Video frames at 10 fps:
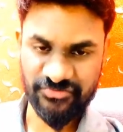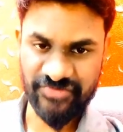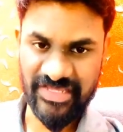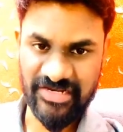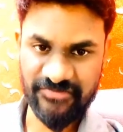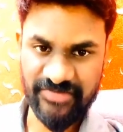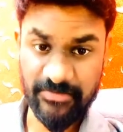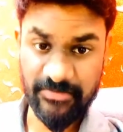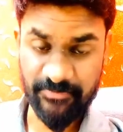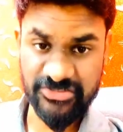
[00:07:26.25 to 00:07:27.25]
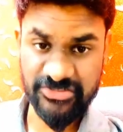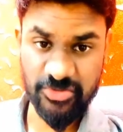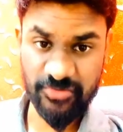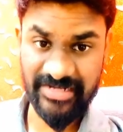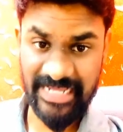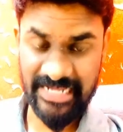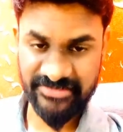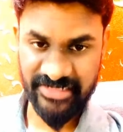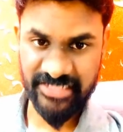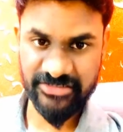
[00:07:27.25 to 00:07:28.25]
very very impressive, very
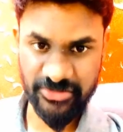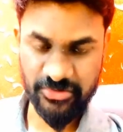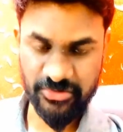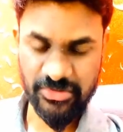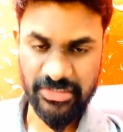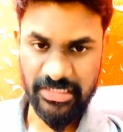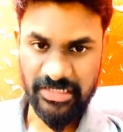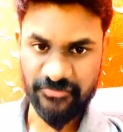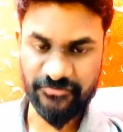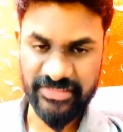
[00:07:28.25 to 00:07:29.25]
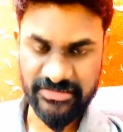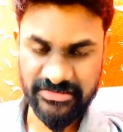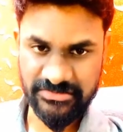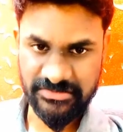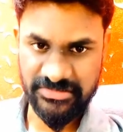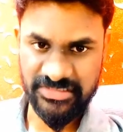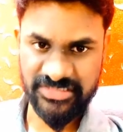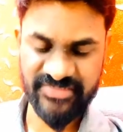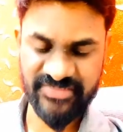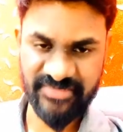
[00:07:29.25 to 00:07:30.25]
attractive with
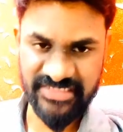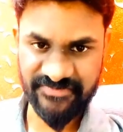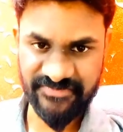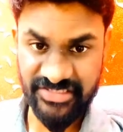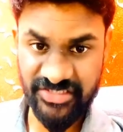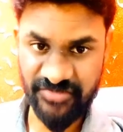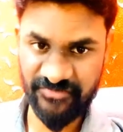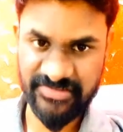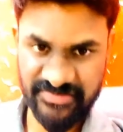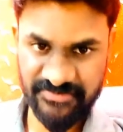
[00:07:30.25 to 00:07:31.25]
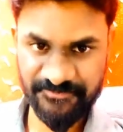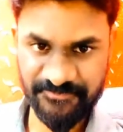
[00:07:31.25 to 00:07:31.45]
specific keywords.